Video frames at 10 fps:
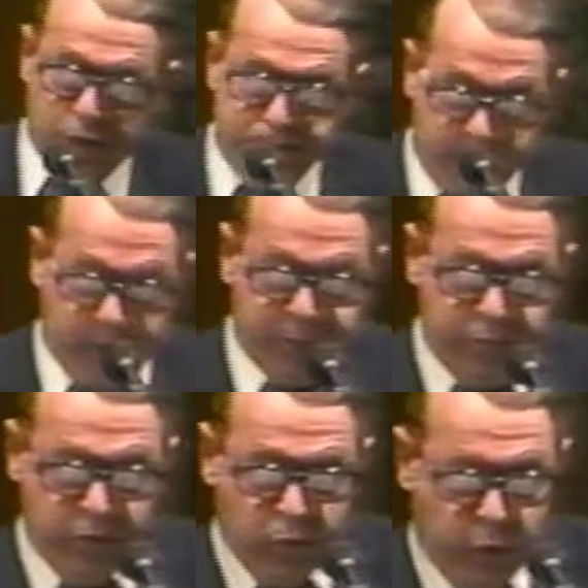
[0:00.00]
for the better,
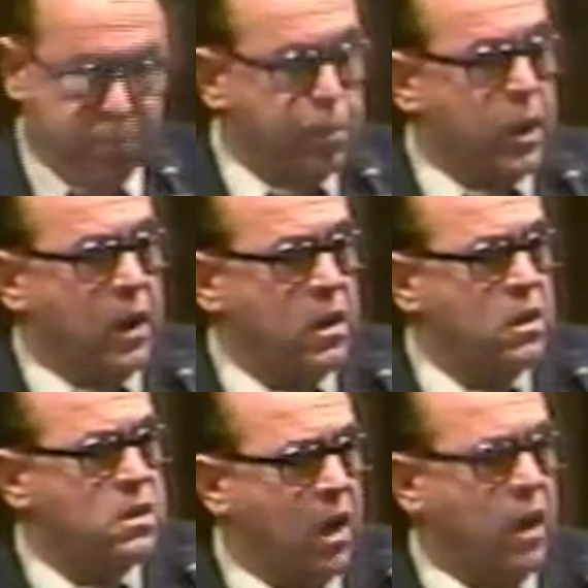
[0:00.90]
we put our
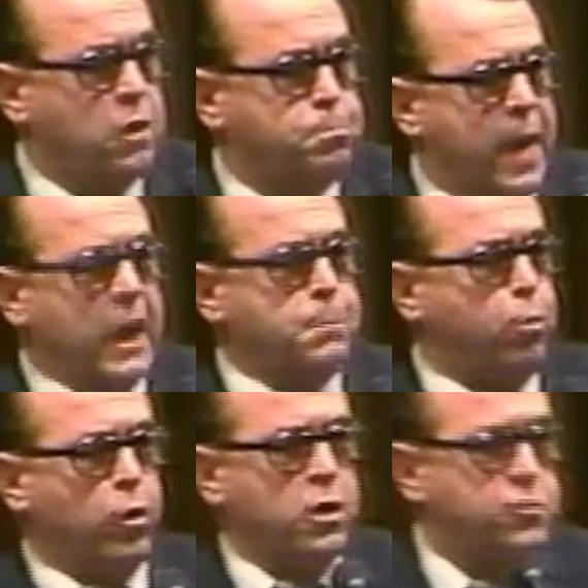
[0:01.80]
little God back
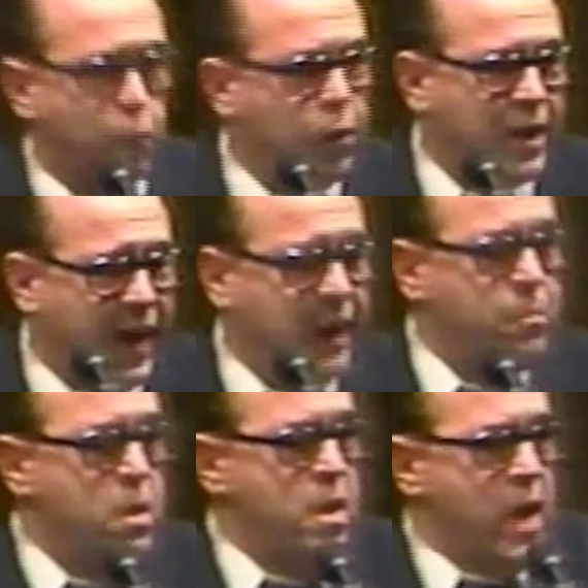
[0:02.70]
upon his throne
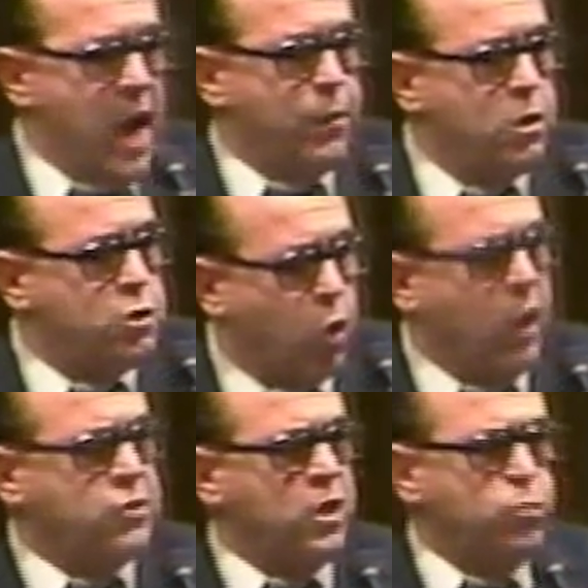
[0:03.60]
again and
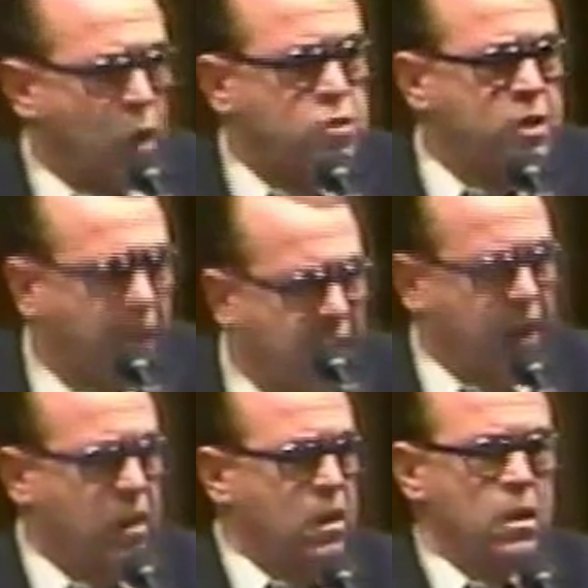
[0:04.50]
rejoice that once
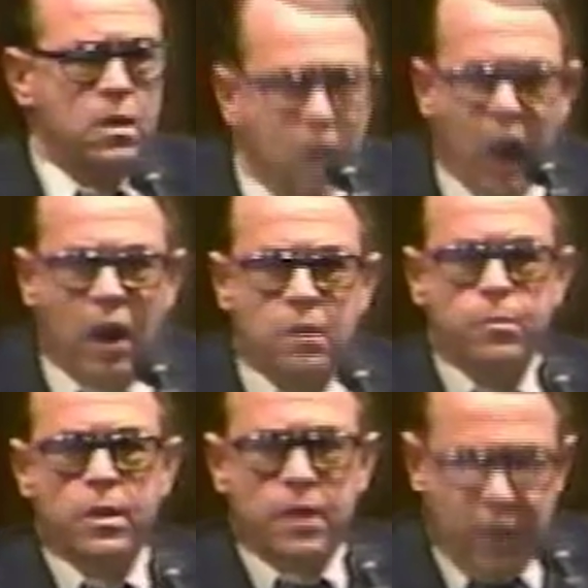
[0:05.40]
again God
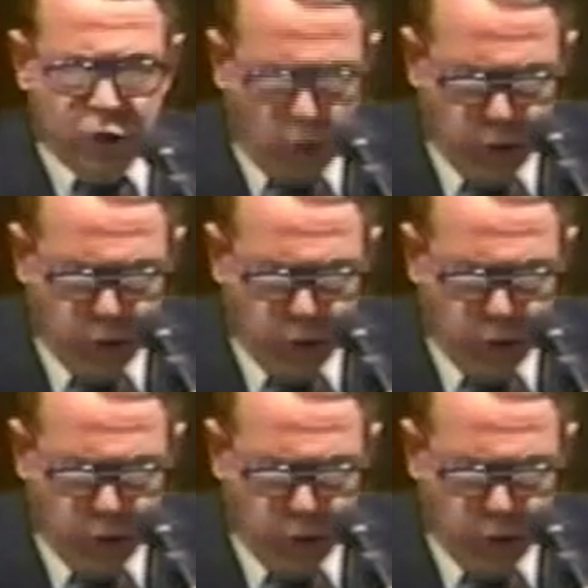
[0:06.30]
is